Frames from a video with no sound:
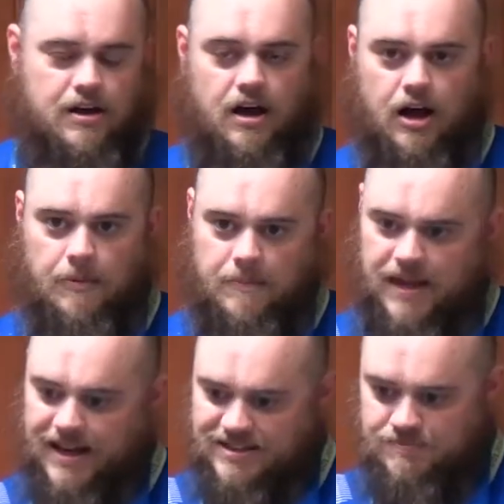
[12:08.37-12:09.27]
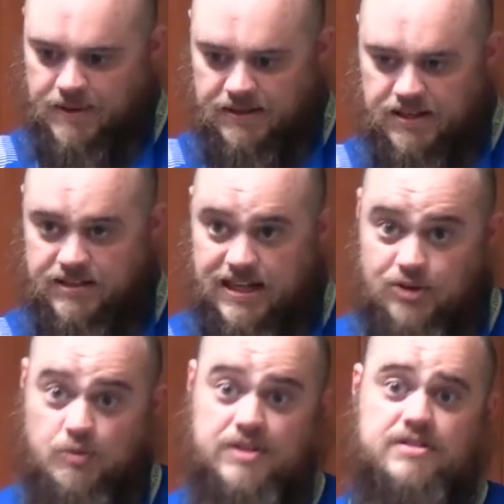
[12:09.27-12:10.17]
It has been a
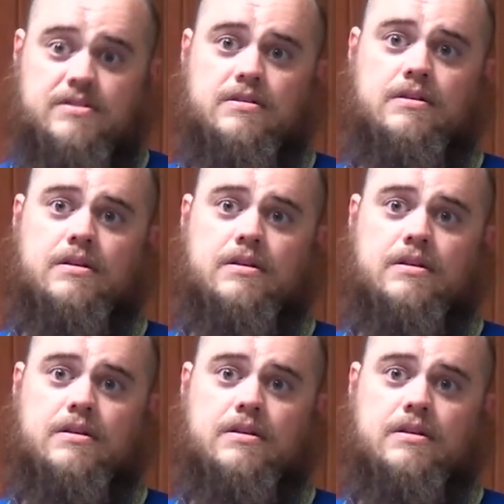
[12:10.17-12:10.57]
continuous